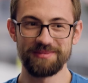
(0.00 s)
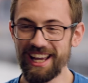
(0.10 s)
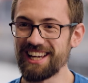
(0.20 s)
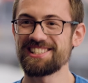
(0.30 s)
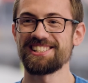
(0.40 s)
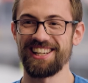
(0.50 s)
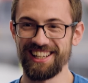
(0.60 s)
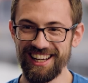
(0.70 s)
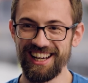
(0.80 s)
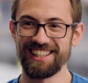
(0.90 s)
Yes,
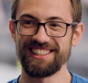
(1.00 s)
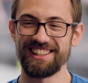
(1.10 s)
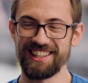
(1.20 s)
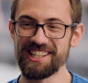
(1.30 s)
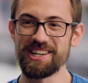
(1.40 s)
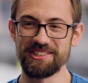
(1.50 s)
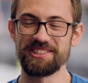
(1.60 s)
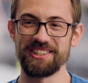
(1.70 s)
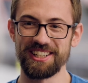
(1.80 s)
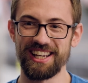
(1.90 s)
I think I would
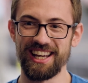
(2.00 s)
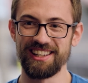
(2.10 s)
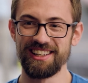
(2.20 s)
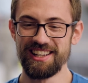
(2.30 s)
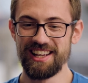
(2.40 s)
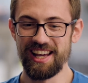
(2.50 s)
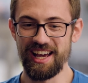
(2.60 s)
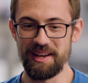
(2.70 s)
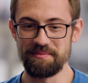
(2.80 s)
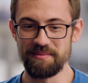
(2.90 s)
do it again.
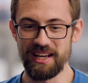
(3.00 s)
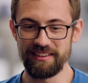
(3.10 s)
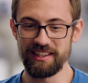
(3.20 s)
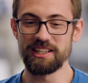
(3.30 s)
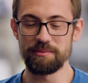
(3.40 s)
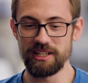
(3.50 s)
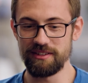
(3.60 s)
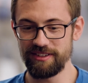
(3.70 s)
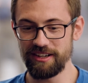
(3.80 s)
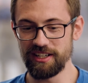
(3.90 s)
I think it'd be
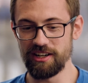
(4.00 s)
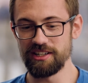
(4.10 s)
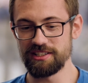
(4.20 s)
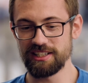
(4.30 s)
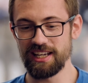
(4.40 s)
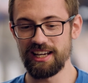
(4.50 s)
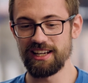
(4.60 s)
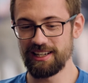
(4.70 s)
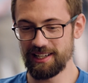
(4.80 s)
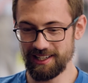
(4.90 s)
very hard to get
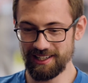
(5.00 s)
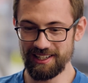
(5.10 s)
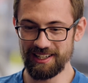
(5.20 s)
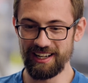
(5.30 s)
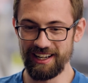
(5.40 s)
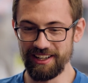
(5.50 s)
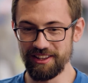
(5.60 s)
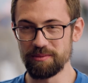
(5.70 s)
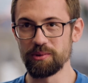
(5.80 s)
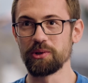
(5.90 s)

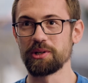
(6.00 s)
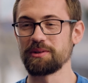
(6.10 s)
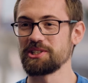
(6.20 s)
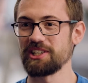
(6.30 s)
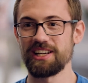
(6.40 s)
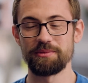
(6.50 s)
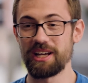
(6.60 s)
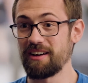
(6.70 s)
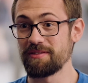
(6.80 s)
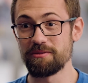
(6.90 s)
another boulder which we
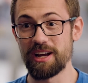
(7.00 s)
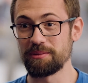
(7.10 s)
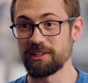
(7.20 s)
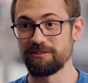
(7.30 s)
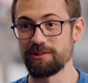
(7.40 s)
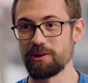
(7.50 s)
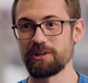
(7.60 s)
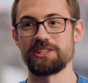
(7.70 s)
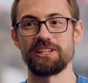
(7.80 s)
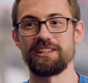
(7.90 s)
have the replica for,
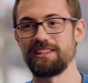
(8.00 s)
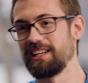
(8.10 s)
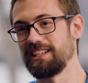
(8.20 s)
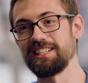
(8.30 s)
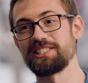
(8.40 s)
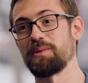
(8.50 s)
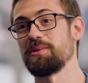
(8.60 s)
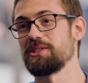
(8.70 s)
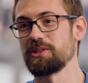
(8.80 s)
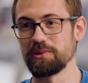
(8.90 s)
because it needs
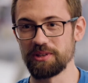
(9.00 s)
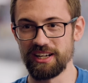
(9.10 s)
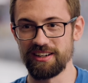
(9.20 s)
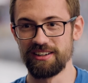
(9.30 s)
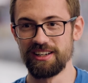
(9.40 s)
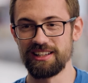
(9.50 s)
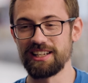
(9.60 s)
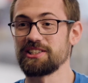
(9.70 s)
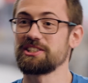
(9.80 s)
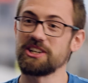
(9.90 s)
someone to go there.
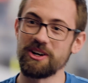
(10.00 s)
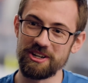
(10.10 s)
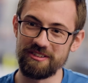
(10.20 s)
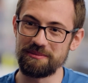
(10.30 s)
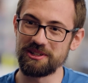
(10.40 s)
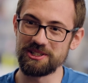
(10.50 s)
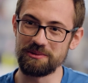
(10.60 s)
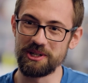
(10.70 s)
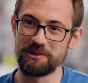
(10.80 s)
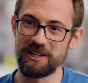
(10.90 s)
Like, to start on a replica is a
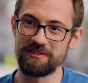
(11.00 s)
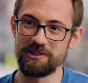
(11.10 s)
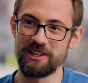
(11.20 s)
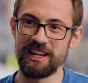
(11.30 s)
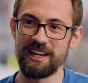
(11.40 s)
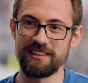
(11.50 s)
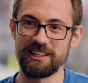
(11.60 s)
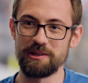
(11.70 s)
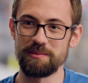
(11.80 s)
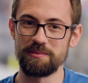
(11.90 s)
weird way of doing it. I
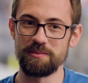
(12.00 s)
think it